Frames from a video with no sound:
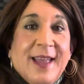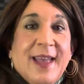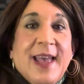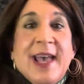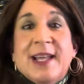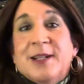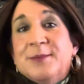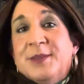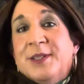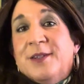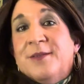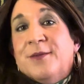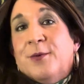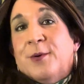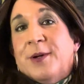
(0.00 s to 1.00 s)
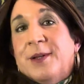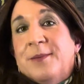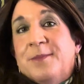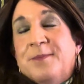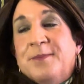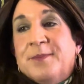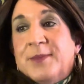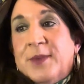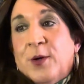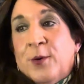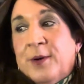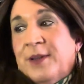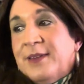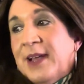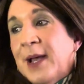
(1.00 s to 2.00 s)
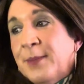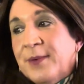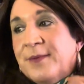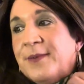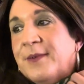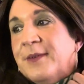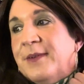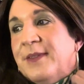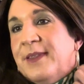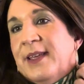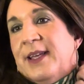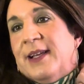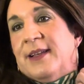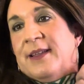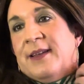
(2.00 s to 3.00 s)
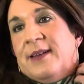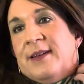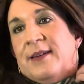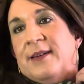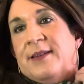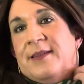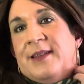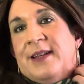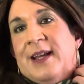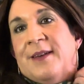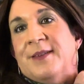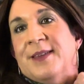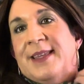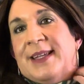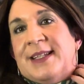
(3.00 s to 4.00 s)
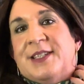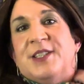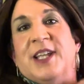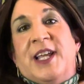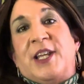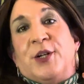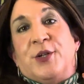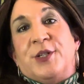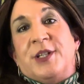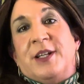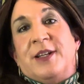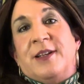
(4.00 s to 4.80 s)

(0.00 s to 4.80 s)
Atoms in a void. Or as I prefer to think, that everything is energy.